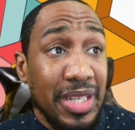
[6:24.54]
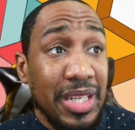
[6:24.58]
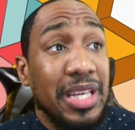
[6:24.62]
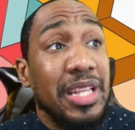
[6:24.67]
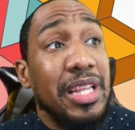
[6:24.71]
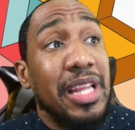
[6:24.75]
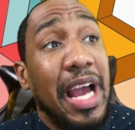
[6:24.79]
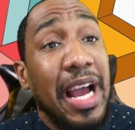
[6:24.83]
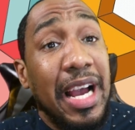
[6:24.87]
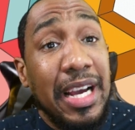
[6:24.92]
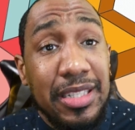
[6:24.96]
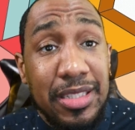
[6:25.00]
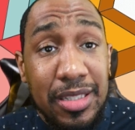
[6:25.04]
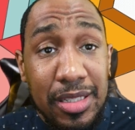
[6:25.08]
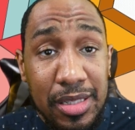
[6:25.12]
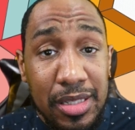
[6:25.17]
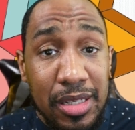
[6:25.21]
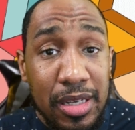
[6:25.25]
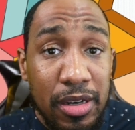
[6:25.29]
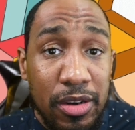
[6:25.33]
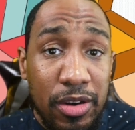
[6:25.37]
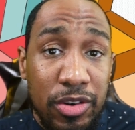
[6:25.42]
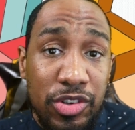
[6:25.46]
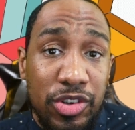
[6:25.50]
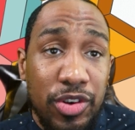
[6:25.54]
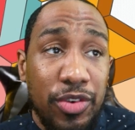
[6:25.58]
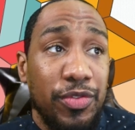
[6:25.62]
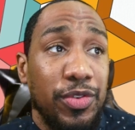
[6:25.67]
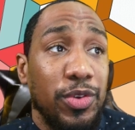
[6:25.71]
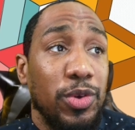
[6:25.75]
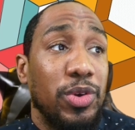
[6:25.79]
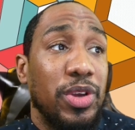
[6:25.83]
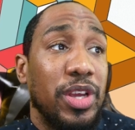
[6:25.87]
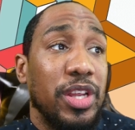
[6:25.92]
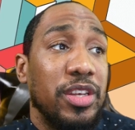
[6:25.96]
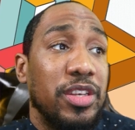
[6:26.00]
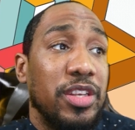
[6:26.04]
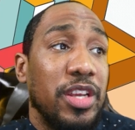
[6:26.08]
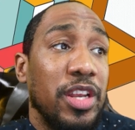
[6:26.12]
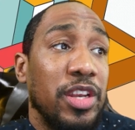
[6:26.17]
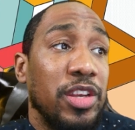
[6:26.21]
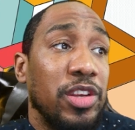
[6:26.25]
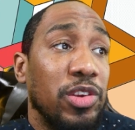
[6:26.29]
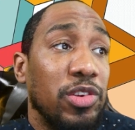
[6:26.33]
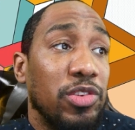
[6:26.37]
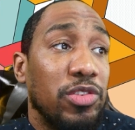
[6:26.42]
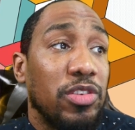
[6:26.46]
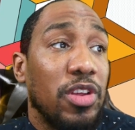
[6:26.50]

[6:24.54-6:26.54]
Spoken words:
As the literature review continues,